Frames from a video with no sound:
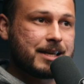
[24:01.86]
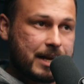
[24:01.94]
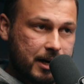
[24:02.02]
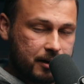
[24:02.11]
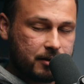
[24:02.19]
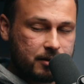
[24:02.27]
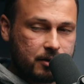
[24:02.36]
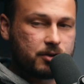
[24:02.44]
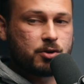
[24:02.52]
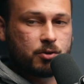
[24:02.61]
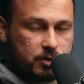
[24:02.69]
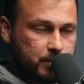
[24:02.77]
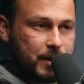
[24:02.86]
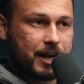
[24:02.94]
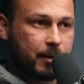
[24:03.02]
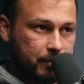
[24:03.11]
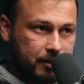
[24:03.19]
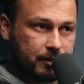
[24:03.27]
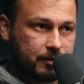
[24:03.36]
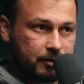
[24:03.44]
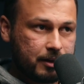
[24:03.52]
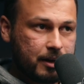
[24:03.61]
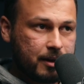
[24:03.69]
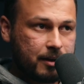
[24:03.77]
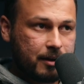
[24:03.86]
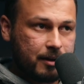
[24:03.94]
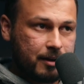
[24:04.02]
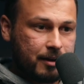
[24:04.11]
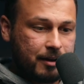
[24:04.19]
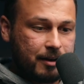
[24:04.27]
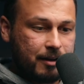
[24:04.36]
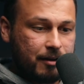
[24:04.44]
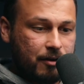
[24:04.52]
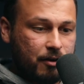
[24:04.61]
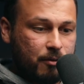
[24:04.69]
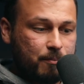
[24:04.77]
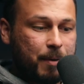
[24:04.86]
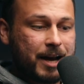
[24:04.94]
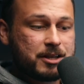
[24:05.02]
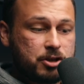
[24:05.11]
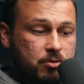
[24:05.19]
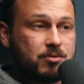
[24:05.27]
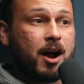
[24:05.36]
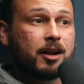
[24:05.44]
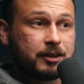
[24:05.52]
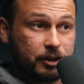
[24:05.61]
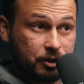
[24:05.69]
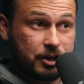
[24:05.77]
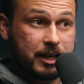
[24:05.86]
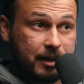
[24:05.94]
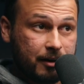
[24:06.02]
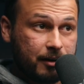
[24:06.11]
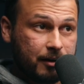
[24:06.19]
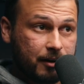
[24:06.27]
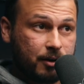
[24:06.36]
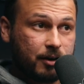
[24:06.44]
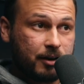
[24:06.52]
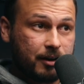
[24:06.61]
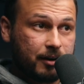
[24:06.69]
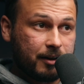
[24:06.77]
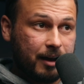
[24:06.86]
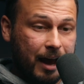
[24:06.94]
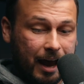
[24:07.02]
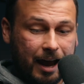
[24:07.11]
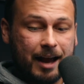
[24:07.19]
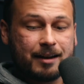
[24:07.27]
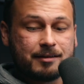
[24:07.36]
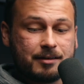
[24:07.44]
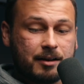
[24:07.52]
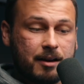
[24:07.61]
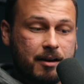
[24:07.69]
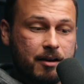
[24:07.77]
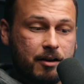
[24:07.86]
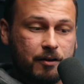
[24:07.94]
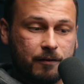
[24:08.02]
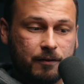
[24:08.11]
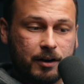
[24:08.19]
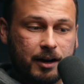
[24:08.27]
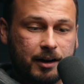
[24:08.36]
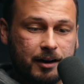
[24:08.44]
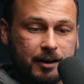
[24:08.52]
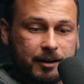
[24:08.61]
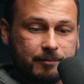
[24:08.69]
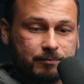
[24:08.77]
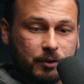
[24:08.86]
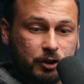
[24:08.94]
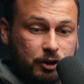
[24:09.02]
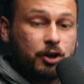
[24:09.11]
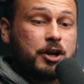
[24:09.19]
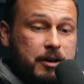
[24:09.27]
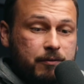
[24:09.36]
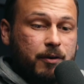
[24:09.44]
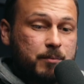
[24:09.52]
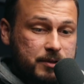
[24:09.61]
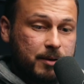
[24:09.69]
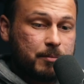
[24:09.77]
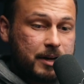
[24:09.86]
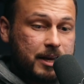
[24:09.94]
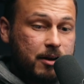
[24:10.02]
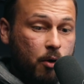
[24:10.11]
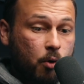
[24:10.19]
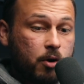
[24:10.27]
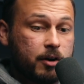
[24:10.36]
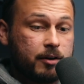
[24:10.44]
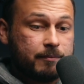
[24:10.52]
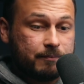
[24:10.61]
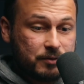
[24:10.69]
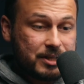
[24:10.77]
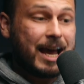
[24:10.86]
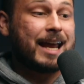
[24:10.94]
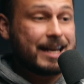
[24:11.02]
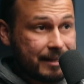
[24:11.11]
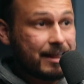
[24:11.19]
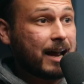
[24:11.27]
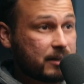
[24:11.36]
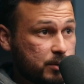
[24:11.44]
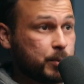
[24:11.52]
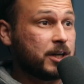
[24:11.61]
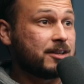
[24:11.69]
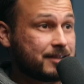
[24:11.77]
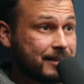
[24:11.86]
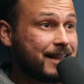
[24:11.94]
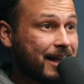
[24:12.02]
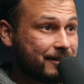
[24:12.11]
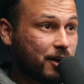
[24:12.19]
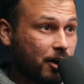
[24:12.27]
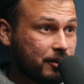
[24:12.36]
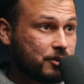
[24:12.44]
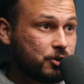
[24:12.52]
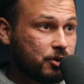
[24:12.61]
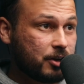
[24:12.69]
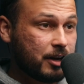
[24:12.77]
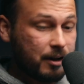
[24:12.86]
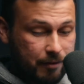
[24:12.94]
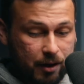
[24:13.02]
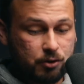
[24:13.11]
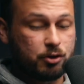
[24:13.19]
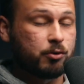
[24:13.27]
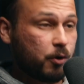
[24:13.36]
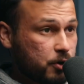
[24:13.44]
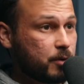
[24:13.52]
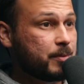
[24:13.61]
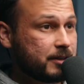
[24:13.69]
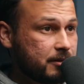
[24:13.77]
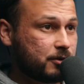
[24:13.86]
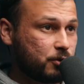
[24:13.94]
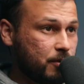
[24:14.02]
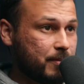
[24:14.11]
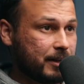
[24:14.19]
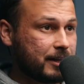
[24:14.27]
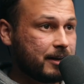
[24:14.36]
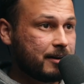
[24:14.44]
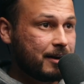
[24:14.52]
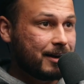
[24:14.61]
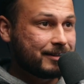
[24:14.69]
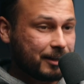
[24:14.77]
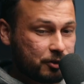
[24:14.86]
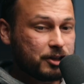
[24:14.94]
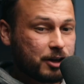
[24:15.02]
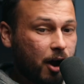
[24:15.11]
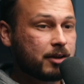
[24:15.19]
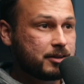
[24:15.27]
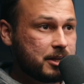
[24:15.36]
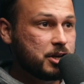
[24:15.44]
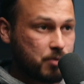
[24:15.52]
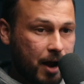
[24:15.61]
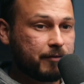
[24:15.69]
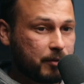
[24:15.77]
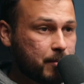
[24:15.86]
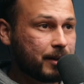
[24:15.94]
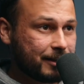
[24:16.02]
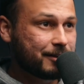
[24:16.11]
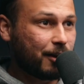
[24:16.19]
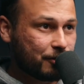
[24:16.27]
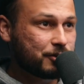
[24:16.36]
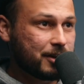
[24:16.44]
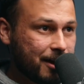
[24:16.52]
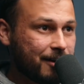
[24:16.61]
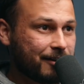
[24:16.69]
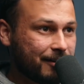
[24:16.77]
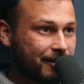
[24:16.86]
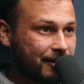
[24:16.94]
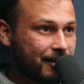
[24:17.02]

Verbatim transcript: a year, so to speak, hypothetically, by you not learning and uh, learning from somebody or gaining that experience and that knowledge of how to grow your business to a million, it's actually costing you half a million dollars right. a year.